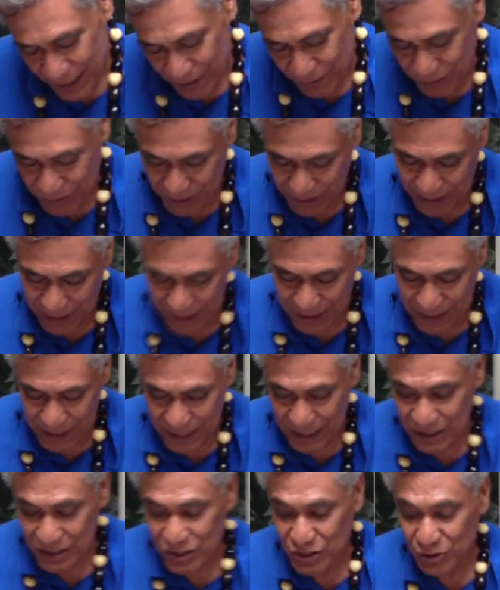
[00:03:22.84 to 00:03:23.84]
If you're like
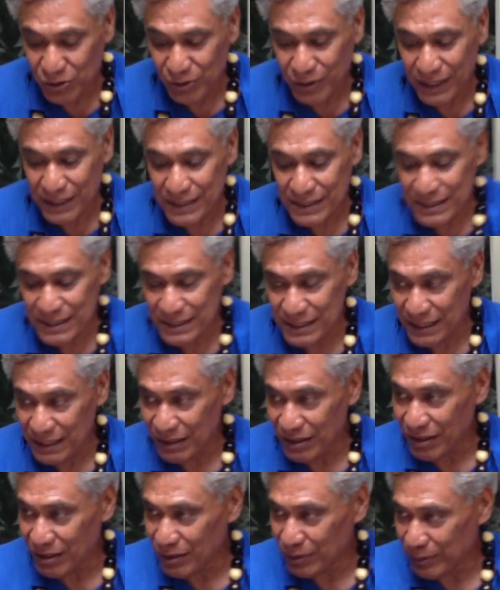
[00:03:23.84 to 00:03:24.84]
this, you can see
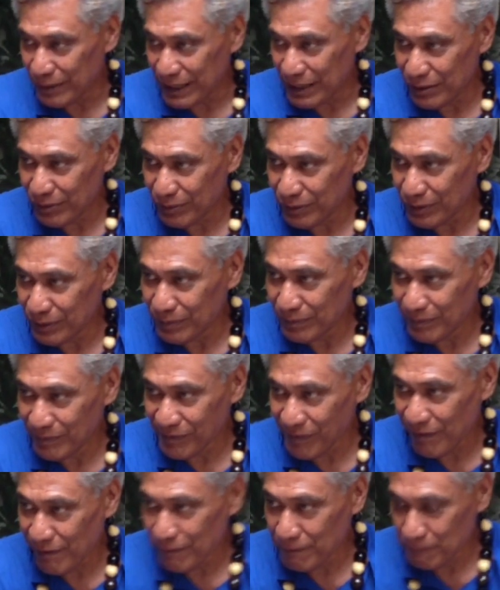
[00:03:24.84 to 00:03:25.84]
it all the way through.
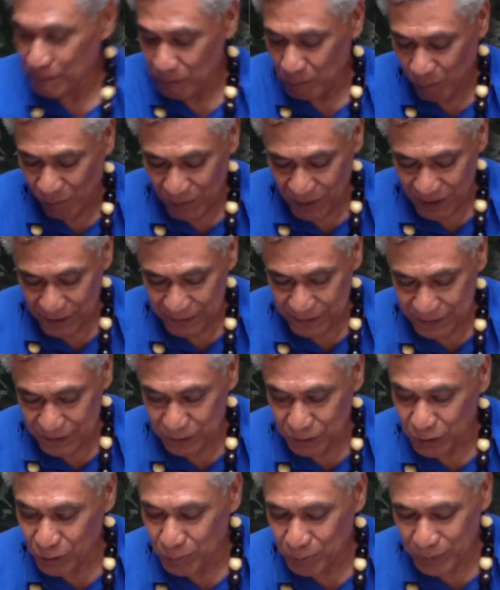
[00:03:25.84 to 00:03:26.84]
So
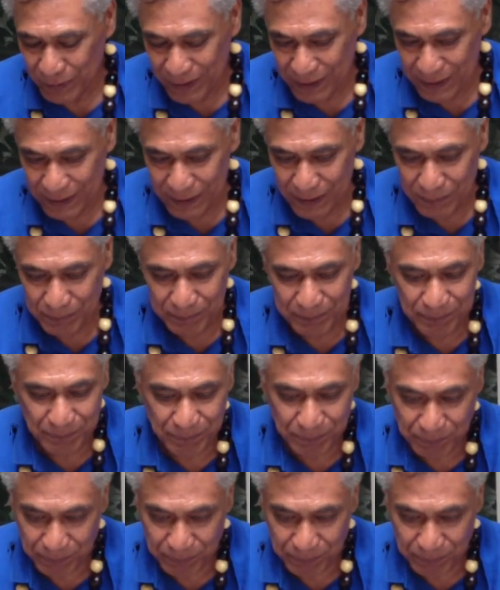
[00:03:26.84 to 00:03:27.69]
don't pick it up.